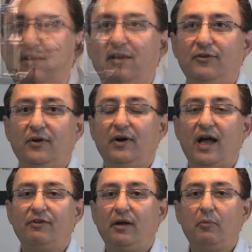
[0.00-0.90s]
If you're
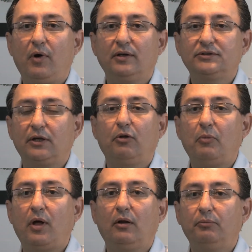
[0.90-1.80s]
having a single
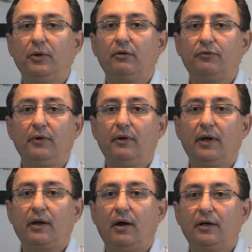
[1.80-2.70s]
model built for you
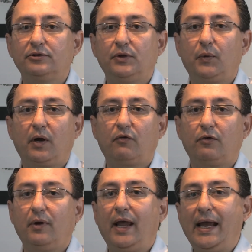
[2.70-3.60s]
that costs you anywhere
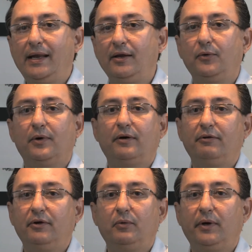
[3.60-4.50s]
from $80 to
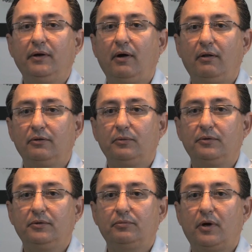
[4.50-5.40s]
$120,
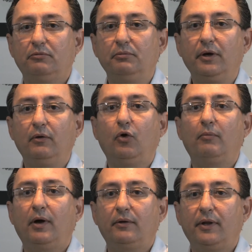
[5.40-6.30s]
which is probably the
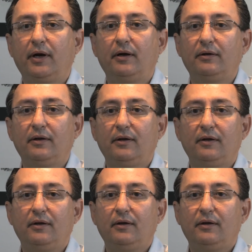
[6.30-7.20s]
norm out there,
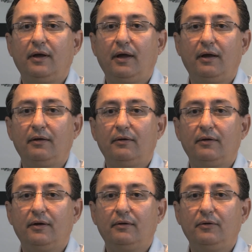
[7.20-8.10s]
and
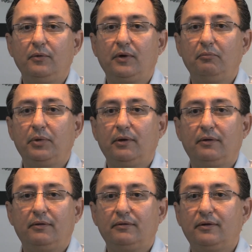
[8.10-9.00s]
you can
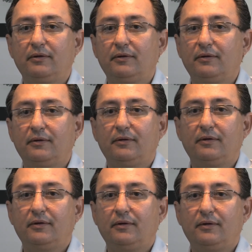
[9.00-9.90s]
build
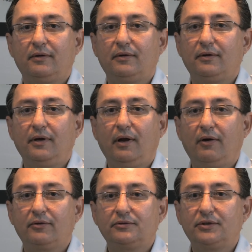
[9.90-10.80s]

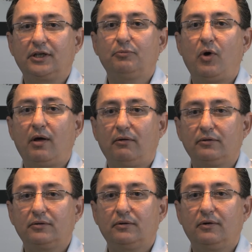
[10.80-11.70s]
6
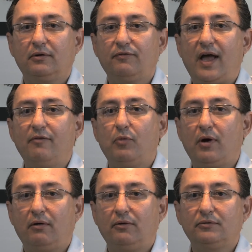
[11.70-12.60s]
models or 5
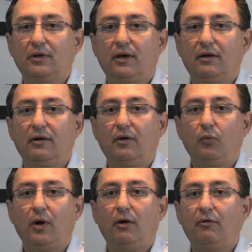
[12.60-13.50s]
models on
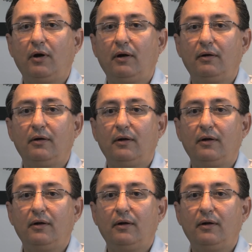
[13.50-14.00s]
one run,